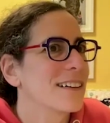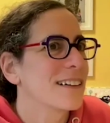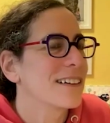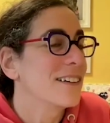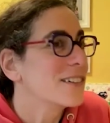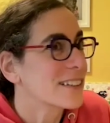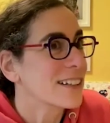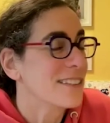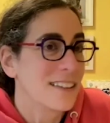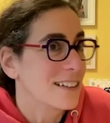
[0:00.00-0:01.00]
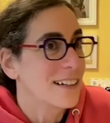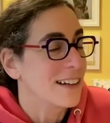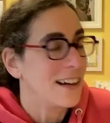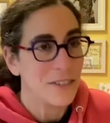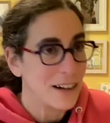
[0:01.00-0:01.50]
Usually, nothing
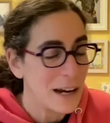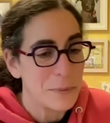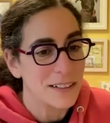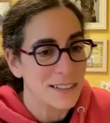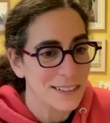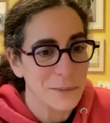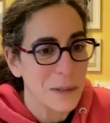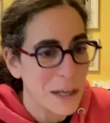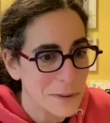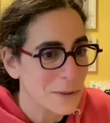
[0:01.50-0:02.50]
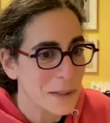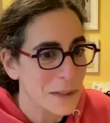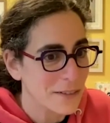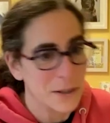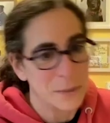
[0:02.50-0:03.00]
had ever happened until Pablo
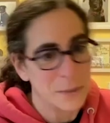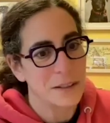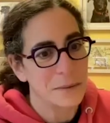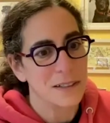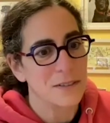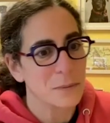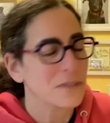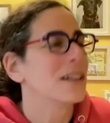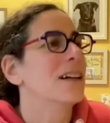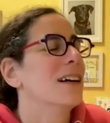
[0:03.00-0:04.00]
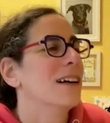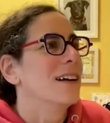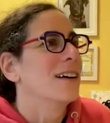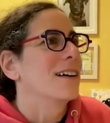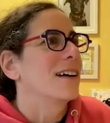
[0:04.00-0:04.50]
made Robot Dreams into a movie.
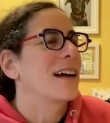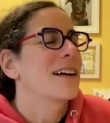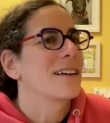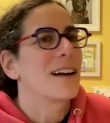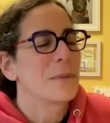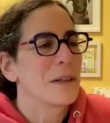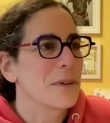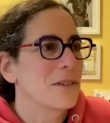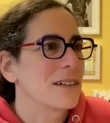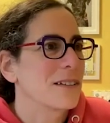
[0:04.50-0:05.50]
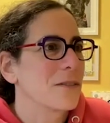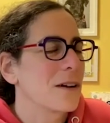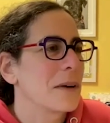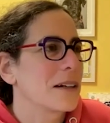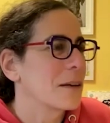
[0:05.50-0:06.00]
I have been approached
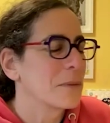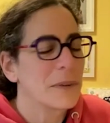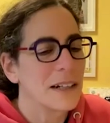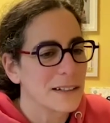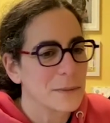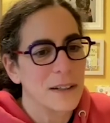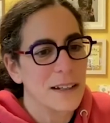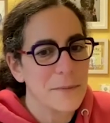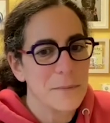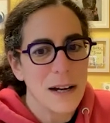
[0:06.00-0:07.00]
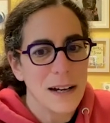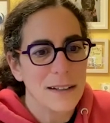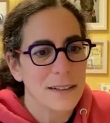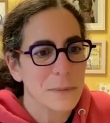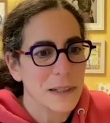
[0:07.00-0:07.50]
about a couple projects, but I'm
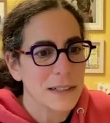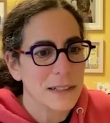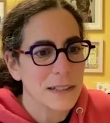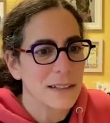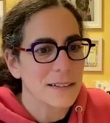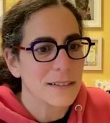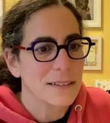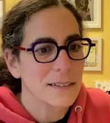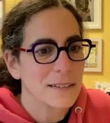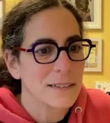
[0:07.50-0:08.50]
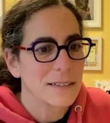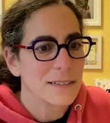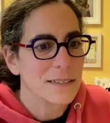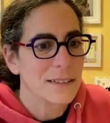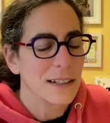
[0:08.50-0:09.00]
not expecting
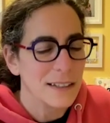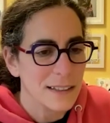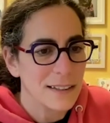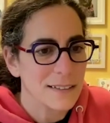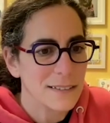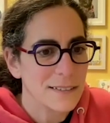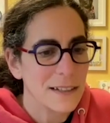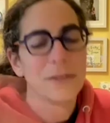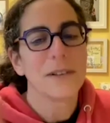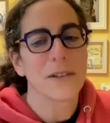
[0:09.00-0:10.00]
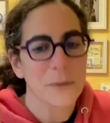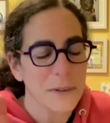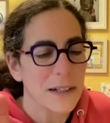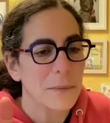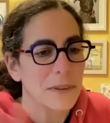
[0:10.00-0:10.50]
anything. Who knows what
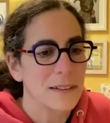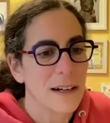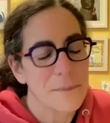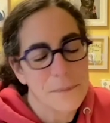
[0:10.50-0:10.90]
will happen? Yeah.